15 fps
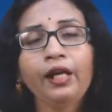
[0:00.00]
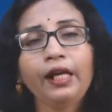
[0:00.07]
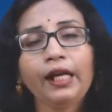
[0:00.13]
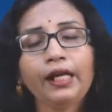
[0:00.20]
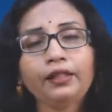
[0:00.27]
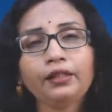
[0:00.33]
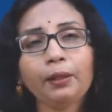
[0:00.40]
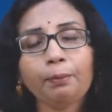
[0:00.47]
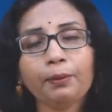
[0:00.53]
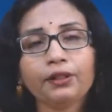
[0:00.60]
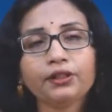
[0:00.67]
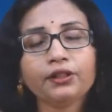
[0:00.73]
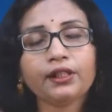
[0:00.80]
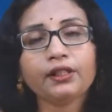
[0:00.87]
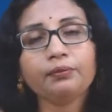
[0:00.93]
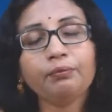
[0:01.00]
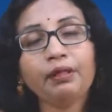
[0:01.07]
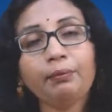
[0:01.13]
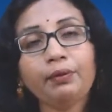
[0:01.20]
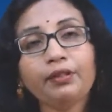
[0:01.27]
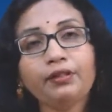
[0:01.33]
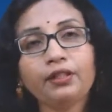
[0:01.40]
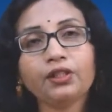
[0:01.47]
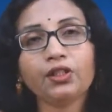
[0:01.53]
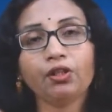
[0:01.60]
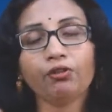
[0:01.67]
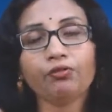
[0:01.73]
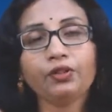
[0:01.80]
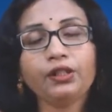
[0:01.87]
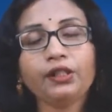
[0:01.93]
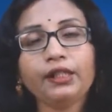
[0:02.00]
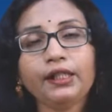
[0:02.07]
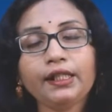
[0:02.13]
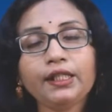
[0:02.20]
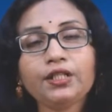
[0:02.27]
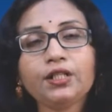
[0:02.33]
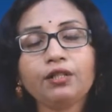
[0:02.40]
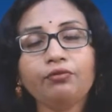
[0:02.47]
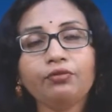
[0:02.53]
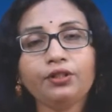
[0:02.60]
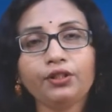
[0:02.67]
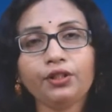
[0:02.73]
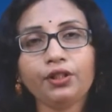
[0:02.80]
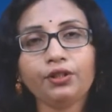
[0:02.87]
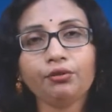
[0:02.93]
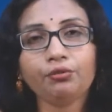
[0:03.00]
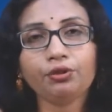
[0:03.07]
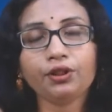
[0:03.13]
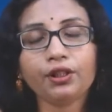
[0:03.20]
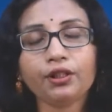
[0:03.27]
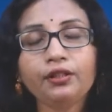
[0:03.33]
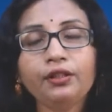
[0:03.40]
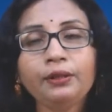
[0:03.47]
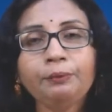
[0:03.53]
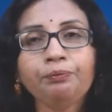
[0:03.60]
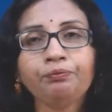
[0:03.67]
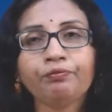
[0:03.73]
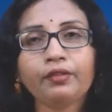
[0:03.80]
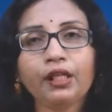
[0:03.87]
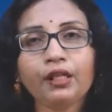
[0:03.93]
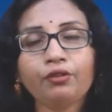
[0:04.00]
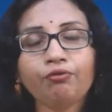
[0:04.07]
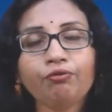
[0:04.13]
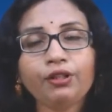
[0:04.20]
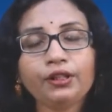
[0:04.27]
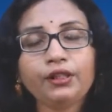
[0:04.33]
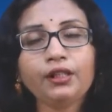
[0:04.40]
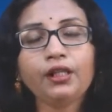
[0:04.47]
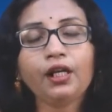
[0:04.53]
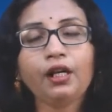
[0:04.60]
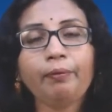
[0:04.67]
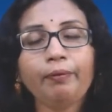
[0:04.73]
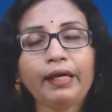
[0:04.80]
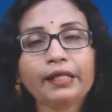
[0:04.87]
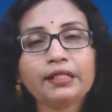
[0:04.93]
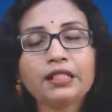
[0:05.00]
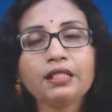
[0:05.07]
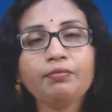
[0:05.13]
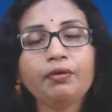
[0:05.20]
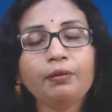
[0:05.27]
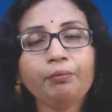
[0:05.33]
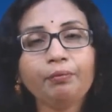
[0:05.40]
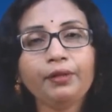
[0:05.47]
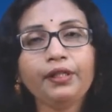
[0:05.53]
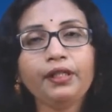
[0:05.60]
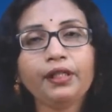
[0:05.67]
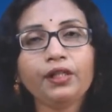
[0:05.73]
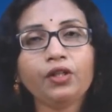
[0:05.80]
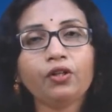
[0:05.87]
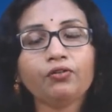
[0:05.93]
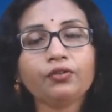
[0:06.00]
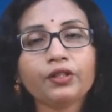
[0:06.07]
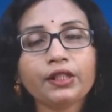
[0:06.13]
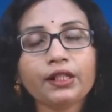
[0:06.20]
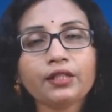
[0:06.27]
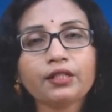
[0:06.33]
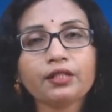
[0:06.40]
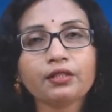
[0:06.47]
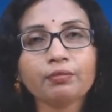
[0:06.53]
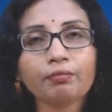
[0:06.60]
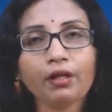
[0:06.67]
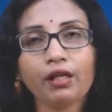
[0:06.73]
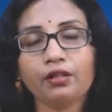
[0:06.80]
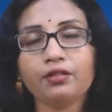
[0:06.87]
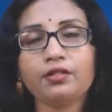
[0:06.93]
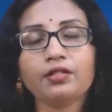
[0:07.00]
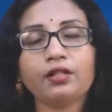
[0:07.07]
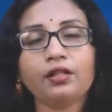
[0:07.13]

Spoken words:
and the panchayat may be dissolved in case of dissolution, that within a maximum period of 6 months